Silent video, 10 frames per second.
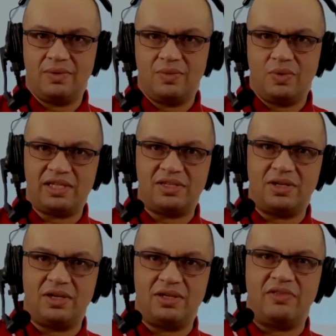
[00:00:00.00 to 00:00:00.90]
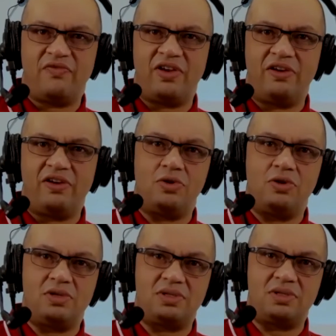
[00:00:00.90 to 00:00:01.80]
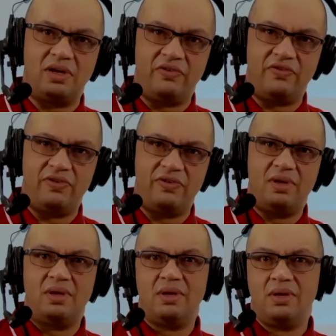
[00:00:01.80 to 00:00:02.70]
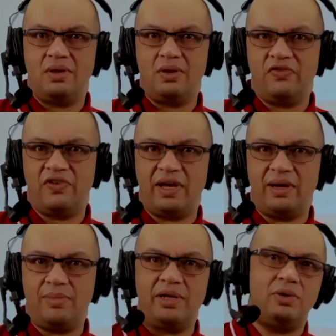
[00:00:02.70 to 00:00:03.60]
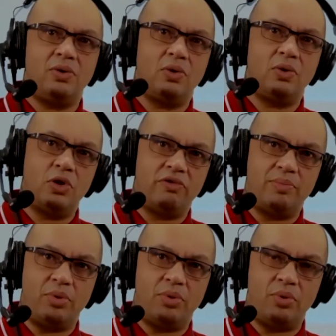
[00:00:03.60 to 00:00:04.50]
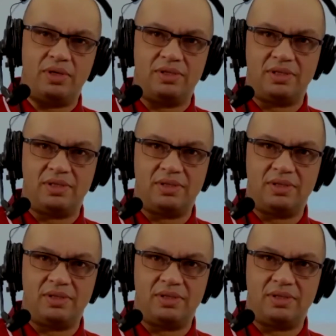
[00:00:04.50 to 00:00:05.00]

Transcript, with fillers: But that's neither fair on yourself, your family, or your employees.